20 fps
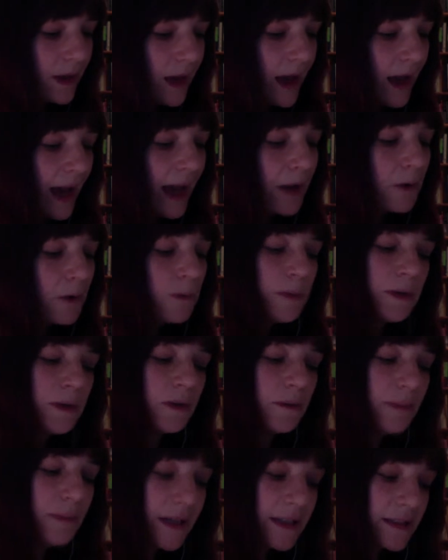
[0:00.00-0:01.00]
I would be
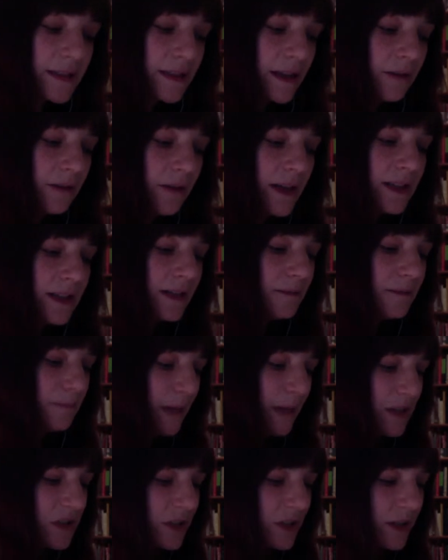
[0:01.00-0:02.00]
remiss if I didn't
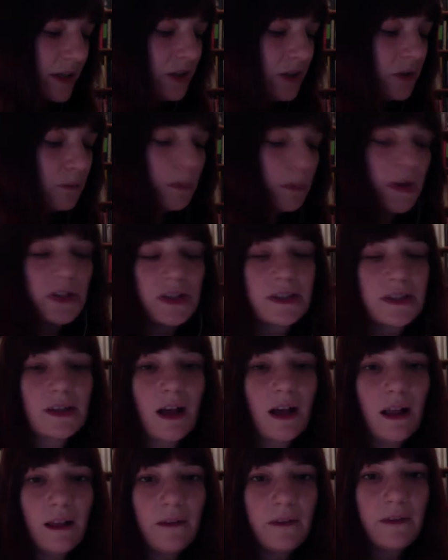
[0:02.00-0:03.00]
mention that you can purchase
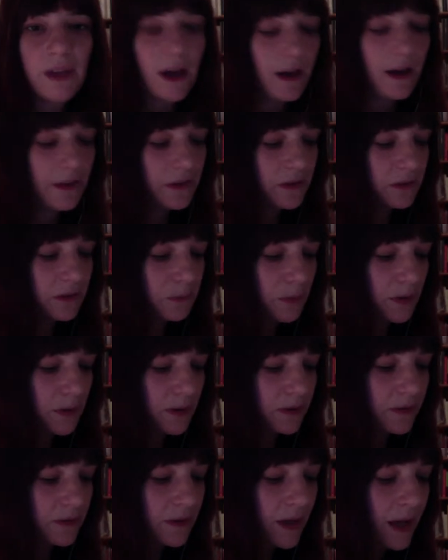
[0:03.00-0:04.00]
all of the author's
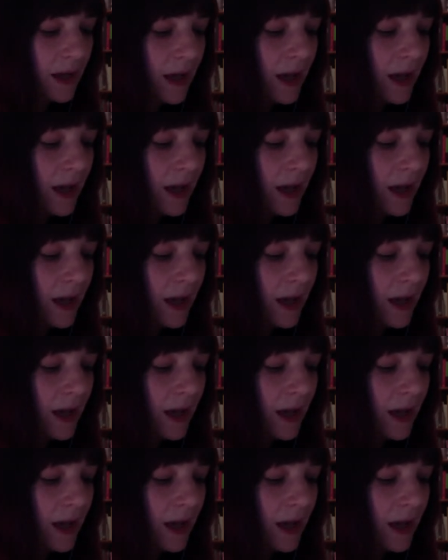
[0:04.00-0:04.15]
books,